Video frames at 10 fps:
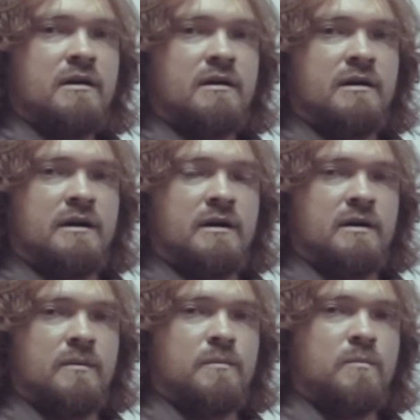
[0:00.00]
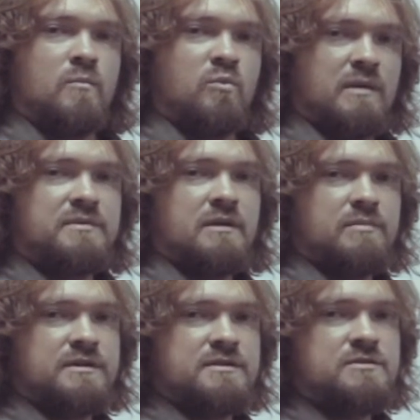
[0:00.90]
web
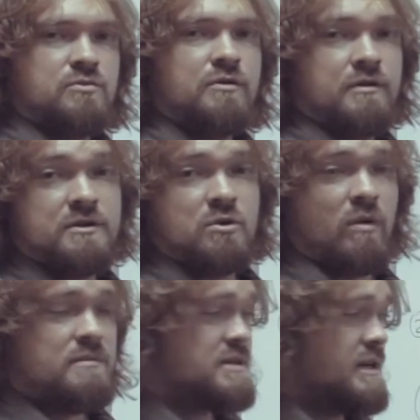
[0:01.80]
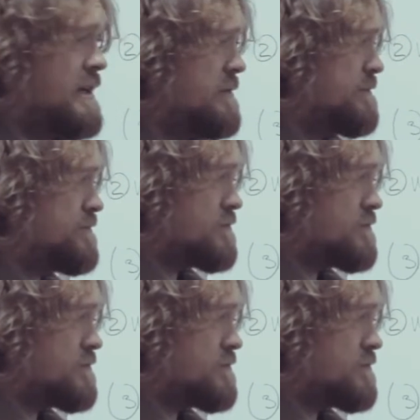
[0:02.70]
template store on your website